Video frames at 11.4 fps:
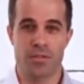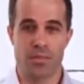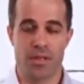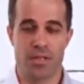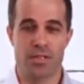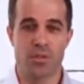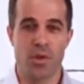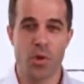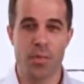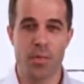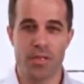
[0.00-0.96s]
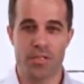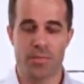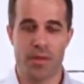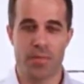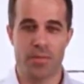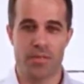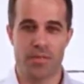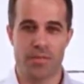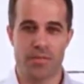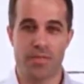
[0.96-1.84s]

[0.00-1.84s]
why so many small businesses